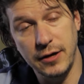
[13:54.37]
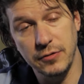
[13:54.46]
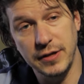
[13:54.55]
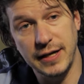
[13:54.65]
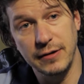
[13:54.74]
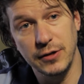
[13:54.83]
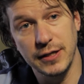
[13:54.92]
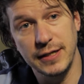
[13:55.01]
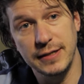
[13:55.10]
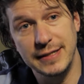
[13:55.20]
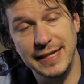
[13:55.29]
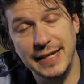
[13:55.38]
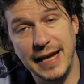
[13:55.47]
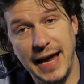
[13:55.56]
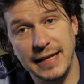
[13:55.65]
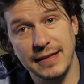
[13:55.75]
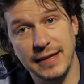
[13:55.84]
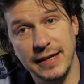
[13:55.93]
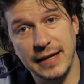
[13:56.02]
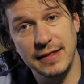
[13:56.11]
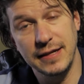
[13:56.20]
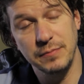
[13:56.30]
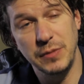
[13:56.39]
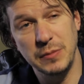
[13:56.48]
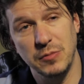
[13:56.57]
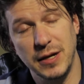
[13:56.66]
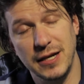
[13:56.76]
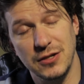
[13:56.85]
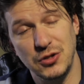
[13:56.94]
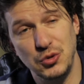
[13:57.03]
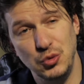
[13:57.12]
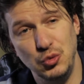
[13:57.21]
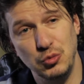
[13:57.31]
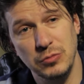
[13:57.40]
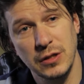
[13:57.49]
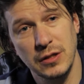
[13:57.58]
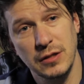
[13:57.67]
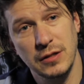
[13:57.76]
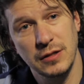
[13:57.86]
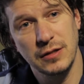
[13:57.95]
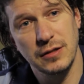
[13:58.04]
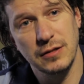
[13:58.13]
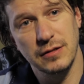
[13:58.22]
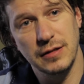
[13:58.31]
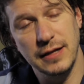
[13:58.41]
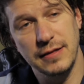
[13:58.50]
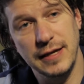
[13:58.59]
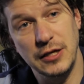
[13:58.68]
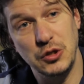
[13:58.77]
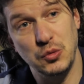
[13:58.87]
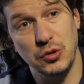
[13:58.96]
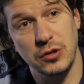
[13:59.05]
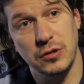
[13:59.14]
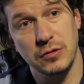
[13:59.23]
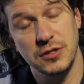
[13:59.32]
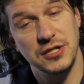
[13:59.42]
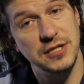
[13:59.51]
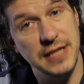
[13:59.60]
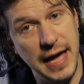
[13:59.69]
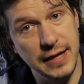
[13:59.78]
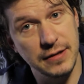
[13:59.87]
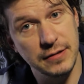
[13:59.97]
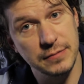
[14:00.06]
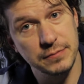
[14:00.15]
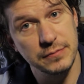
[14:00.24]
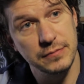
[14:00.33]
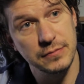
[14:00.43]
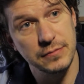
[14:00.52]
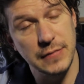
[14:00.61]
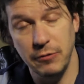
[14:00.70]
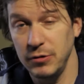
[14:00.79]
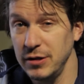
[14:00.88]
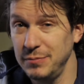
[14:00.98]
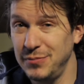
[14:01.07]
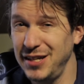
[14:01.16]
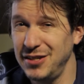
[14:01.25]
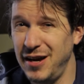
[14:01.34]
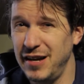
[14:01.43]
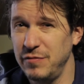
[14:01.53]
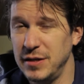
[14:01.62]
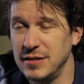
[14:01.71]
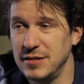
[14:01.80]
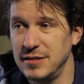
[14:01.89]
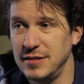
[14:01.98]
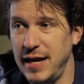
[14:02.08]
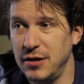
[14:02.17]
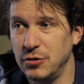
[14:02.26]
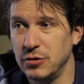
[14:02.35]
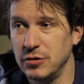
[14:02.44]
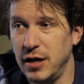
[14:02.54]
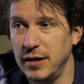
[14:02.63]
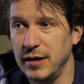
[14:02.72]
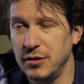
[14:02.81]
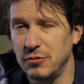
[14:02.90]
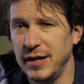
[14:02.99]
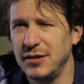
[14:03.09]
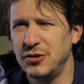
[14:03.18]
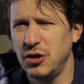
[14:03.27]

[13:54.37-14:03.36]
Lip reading: I don't think I really did anything. I think people might assume that things were said that really might not have been said or not in the right